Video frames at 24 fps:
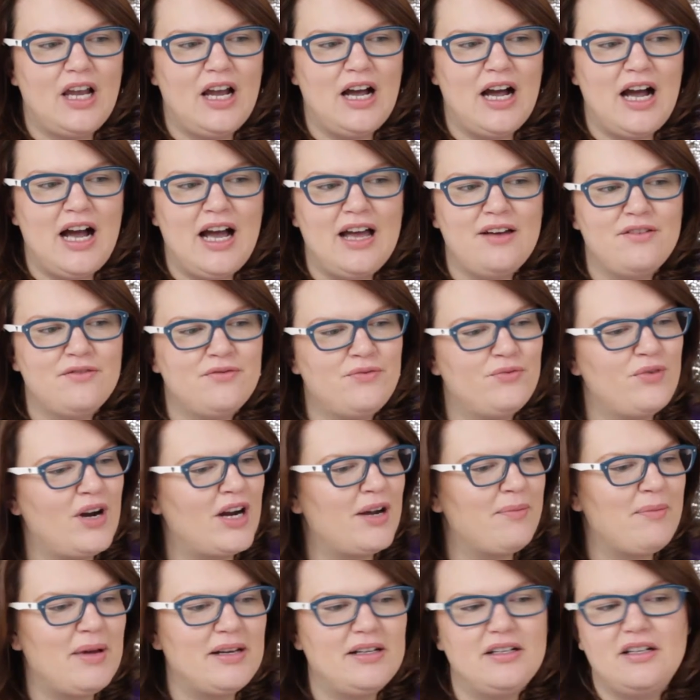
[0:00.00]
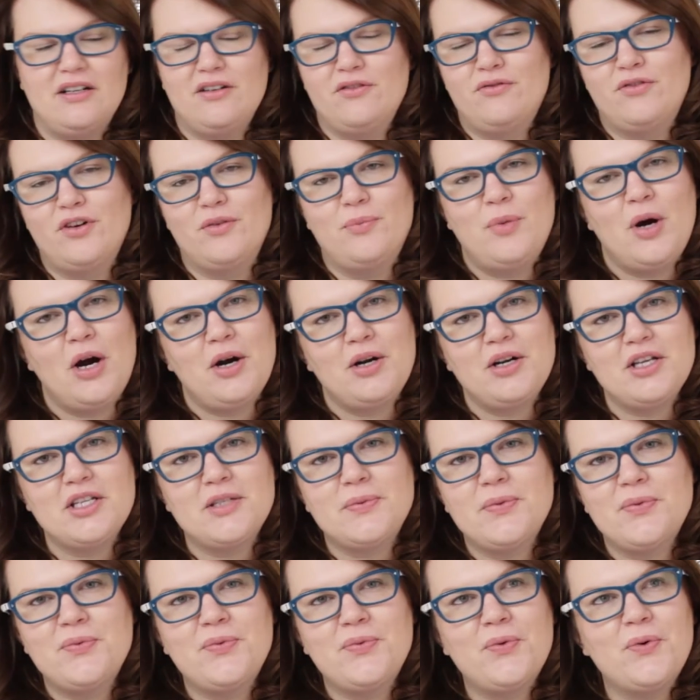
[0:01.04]
I've recommended it for
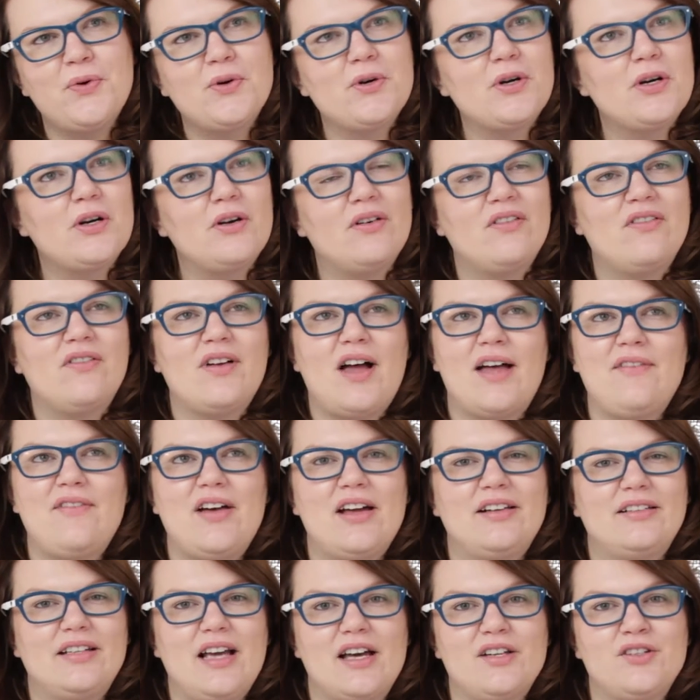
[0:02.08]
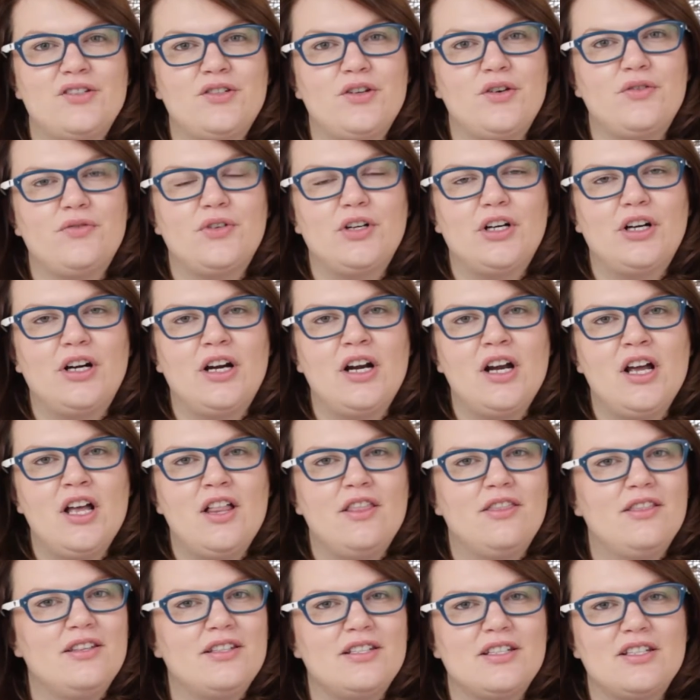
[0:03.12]
parties before, or if I've had guests over.
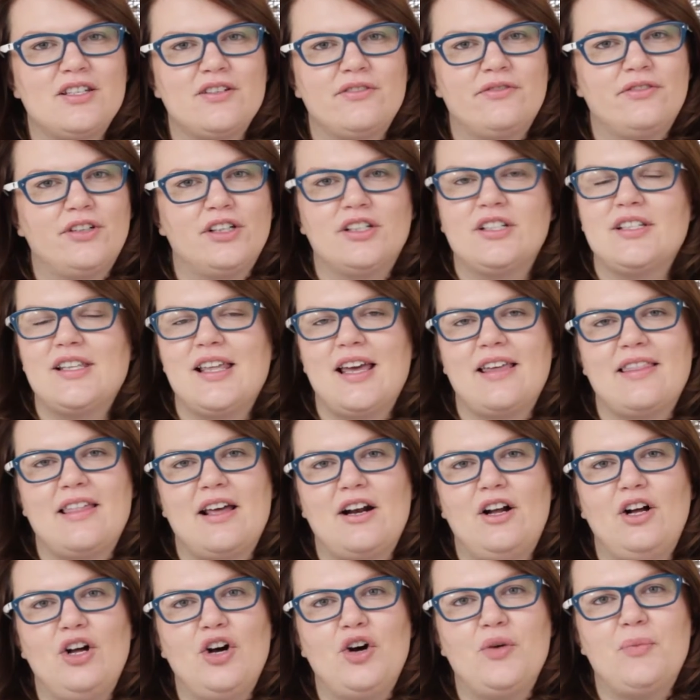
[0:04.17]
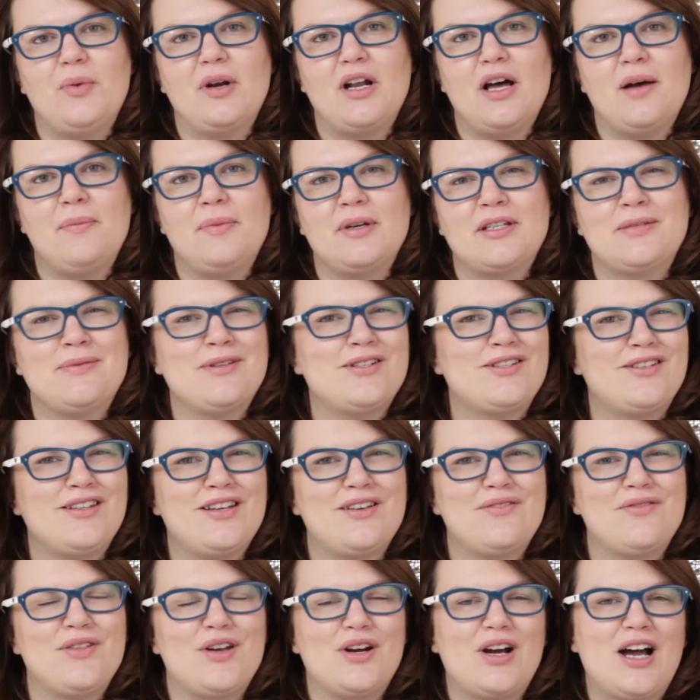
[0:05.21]
This is the first thing that I'll open up, especially
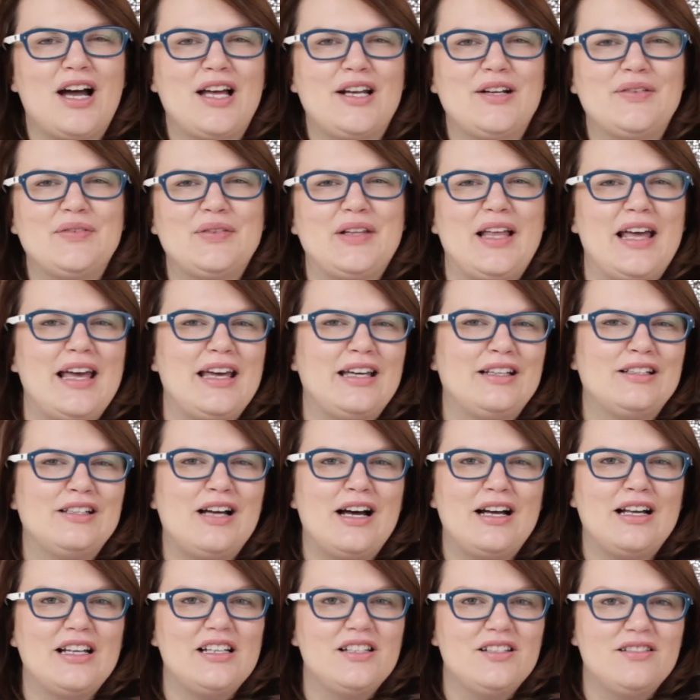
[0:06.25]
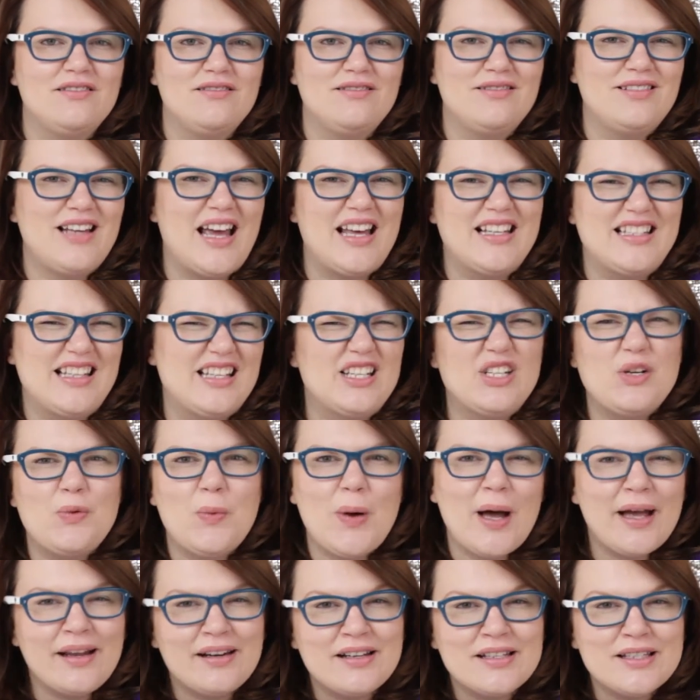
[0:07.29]
if they're kind of like not as into
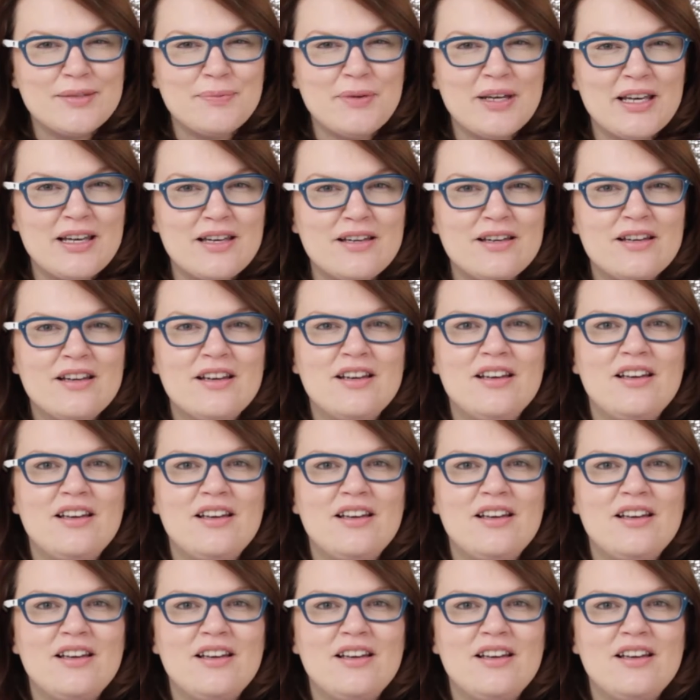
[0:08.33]
wine as me.